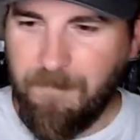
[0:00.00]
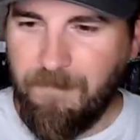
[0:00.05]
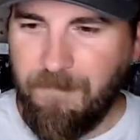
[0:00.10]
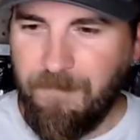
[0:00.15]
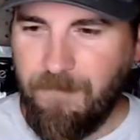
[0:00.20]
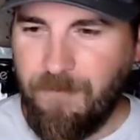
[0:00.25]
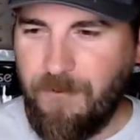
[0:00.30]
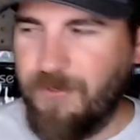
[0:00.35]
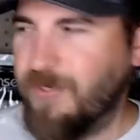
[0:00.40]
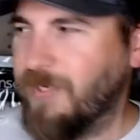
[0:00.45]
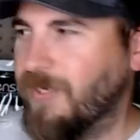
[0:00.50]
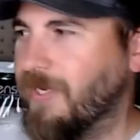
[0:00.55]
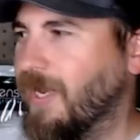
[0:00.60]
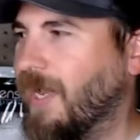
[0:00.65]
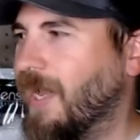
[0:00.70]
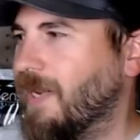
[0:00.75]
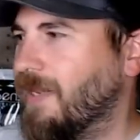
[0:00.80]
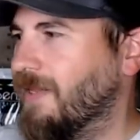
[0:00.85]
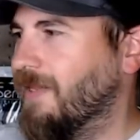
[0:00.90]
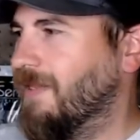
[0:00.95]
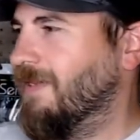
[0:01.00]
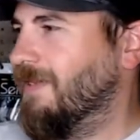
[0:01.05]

What do you got?